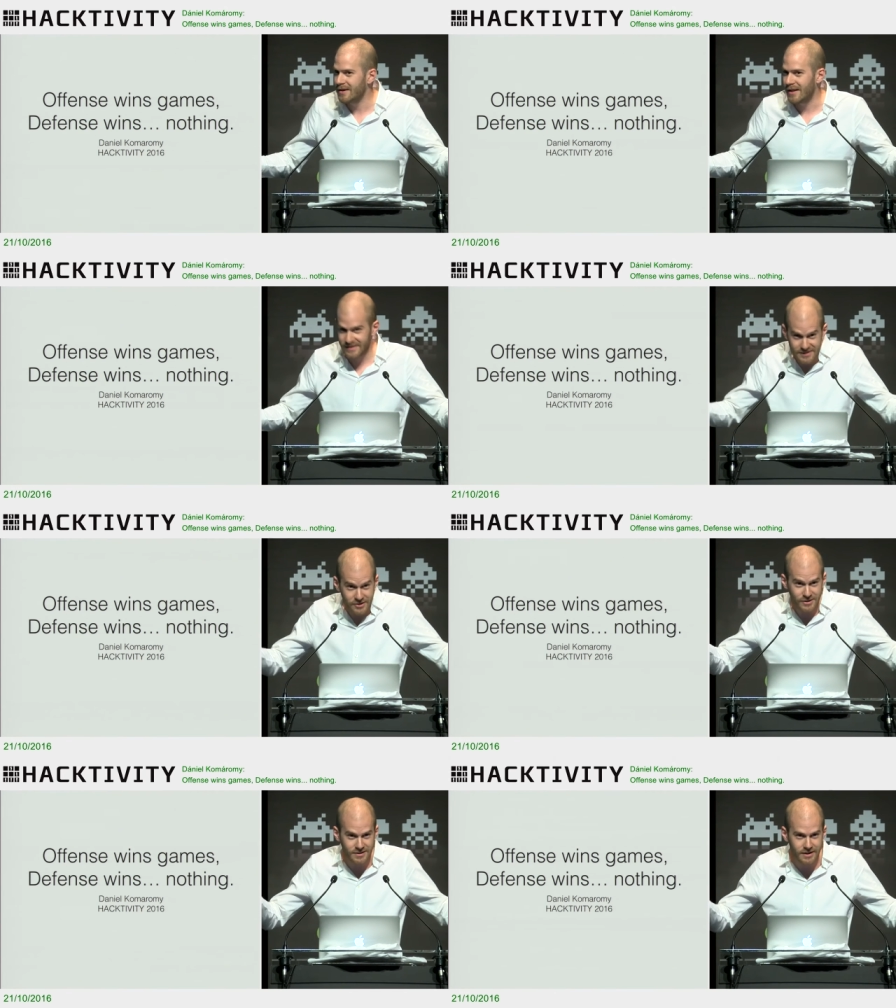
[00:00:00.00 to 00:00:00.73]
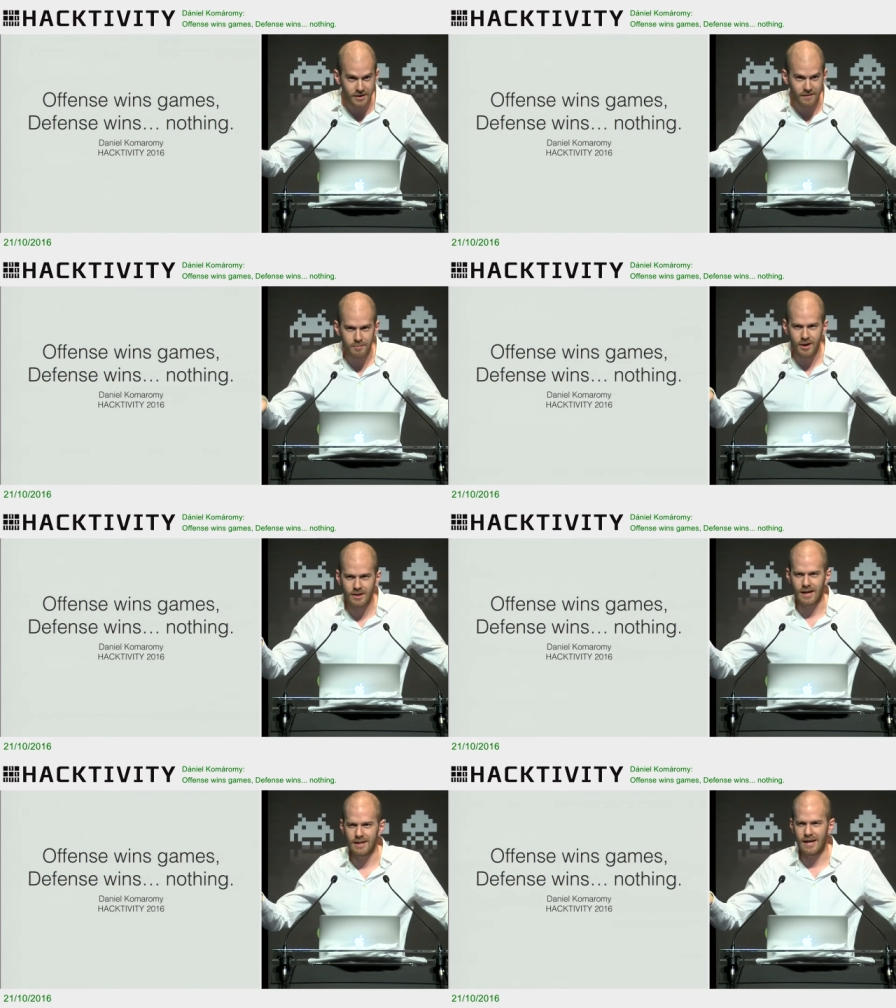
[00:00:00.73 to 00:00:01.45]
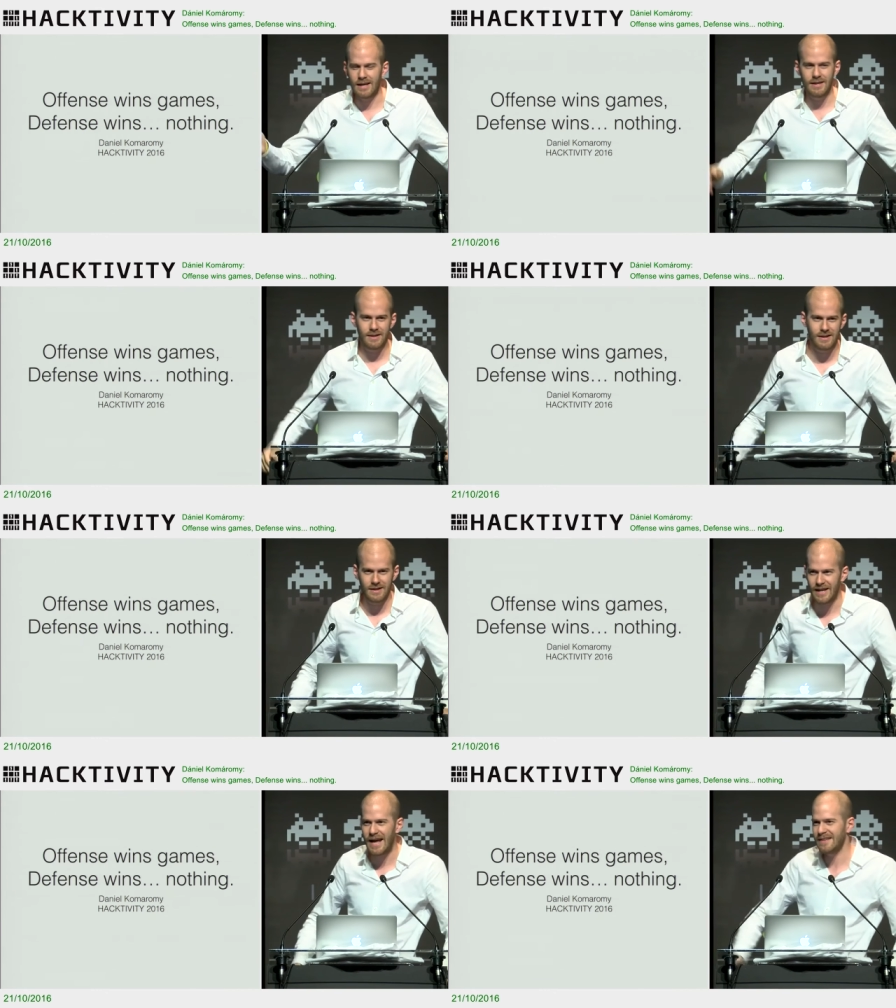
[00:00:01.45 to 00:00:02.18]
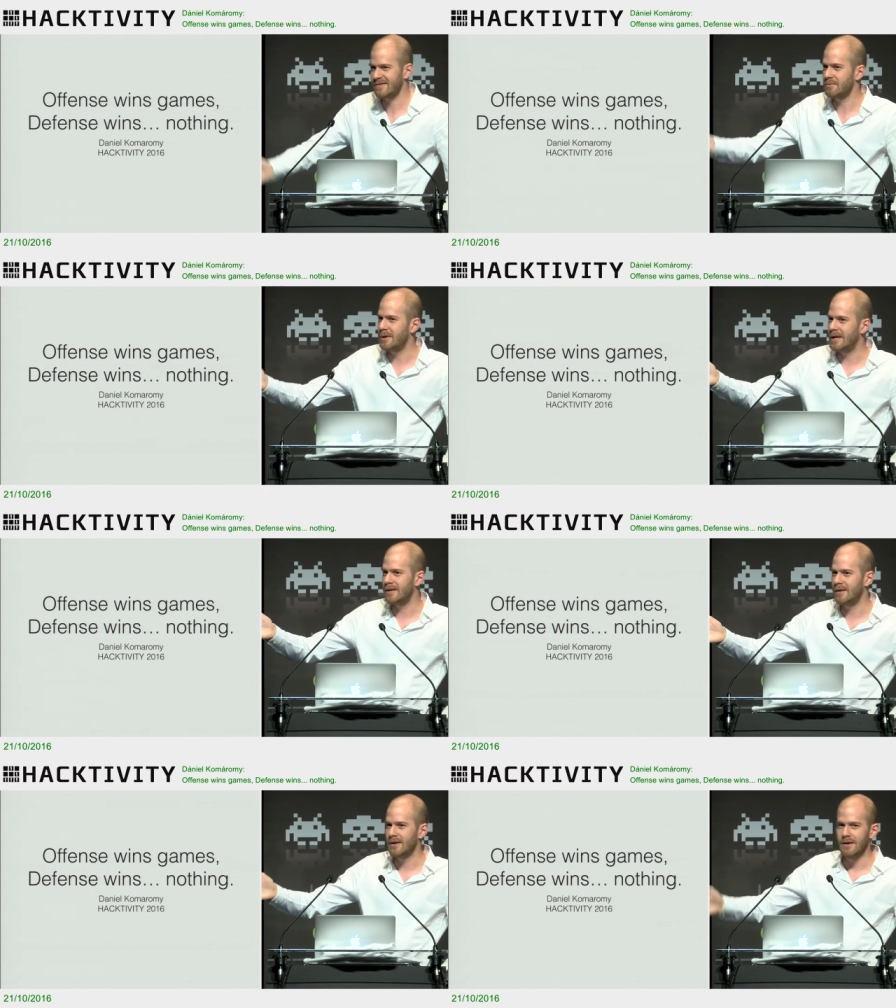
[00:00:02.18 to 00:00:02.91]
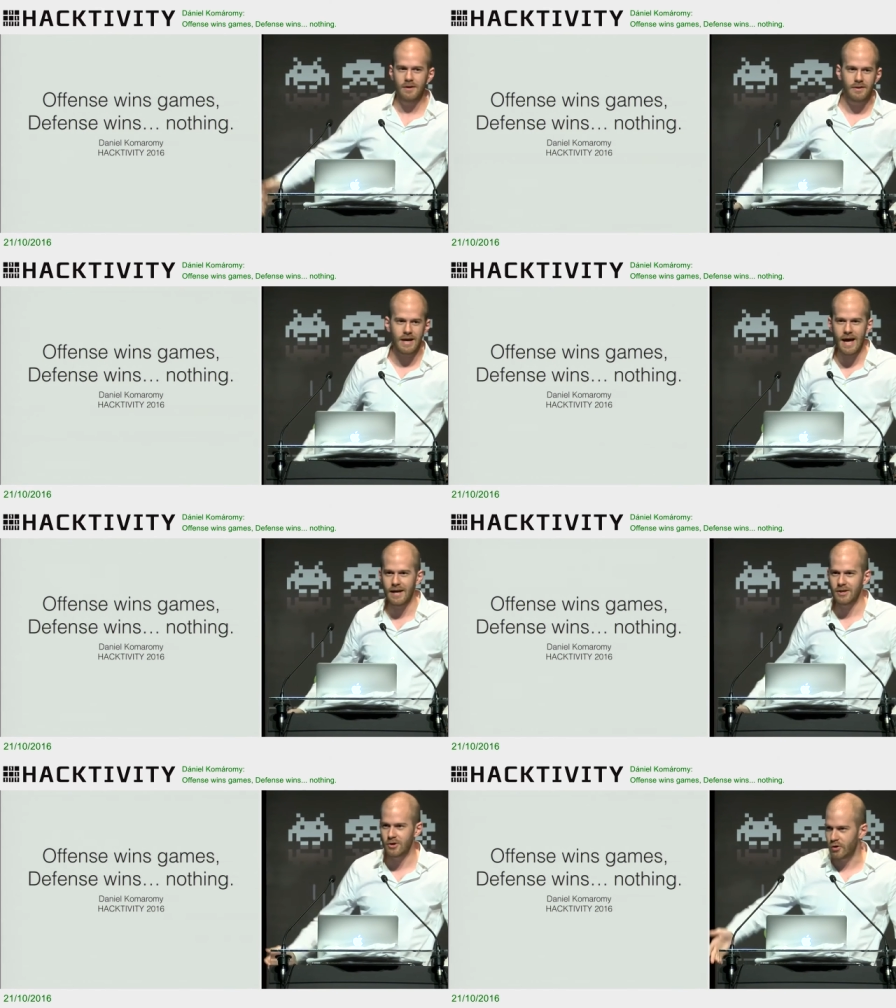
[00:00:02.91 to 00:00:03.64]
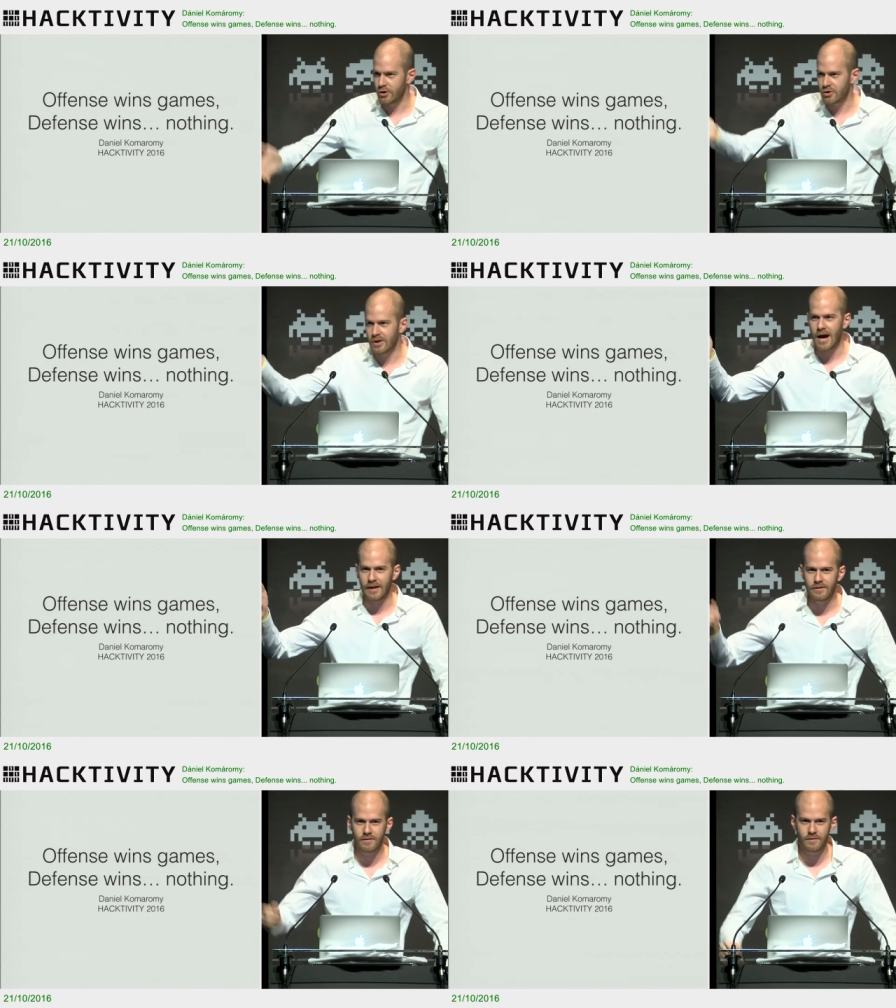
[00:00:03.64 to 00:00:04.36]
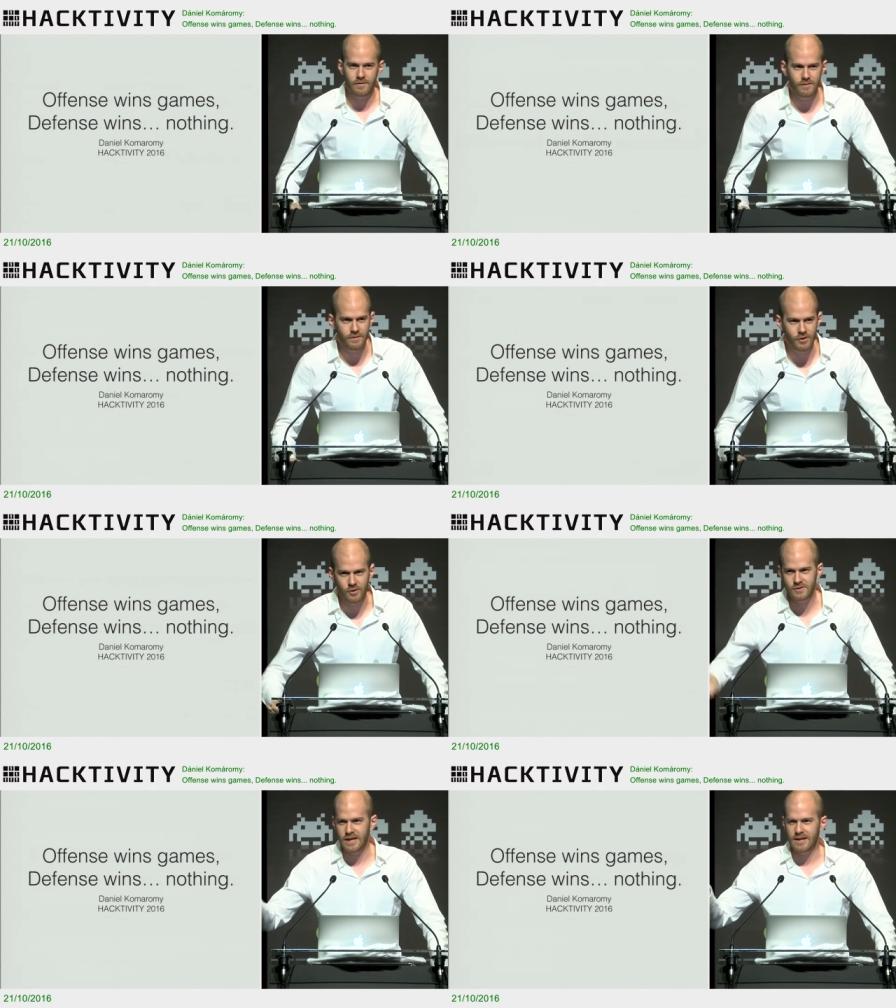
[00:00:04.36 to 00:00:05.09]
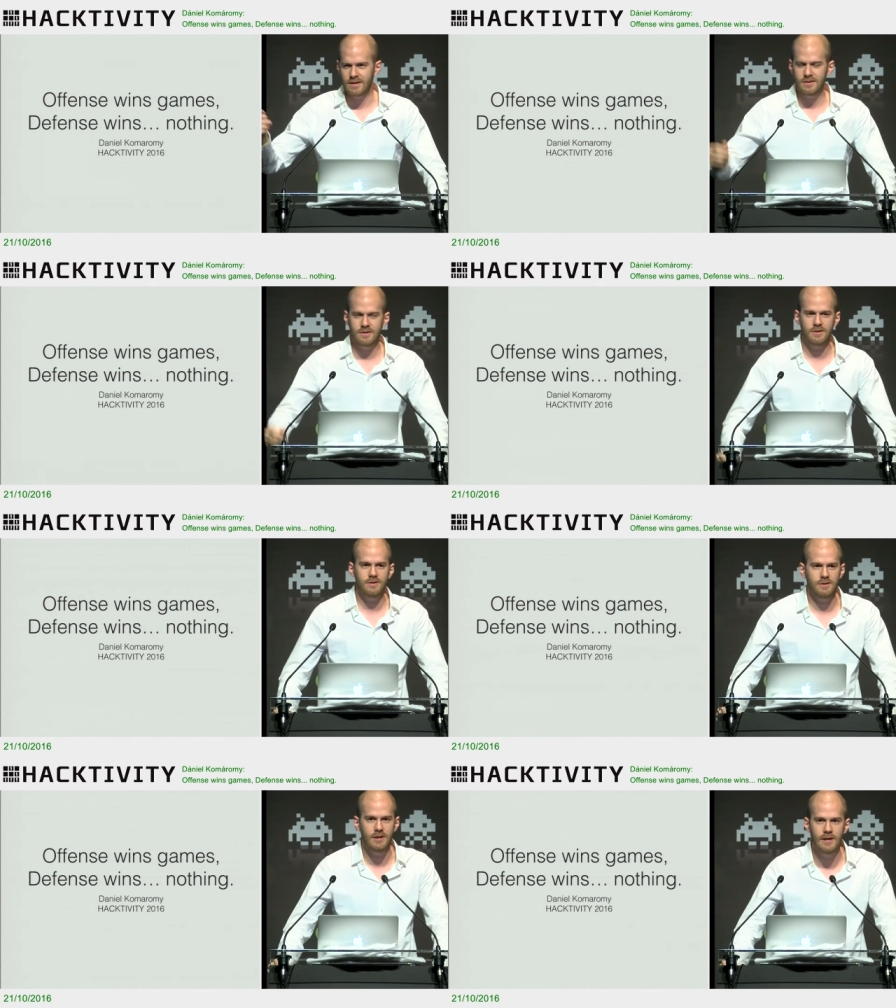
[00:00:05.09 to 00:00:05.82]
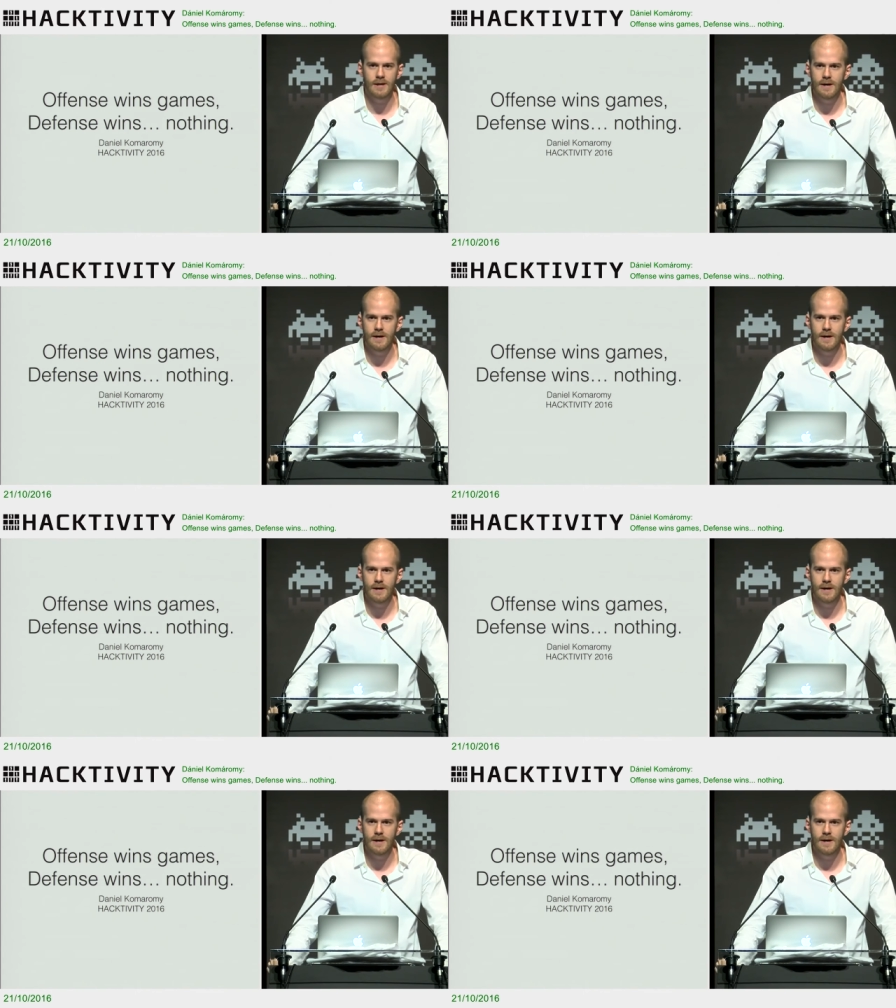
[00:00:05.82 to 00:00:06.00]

Like, seriously, you have a bug like that? That has to mean that, you're not, taking this seriously.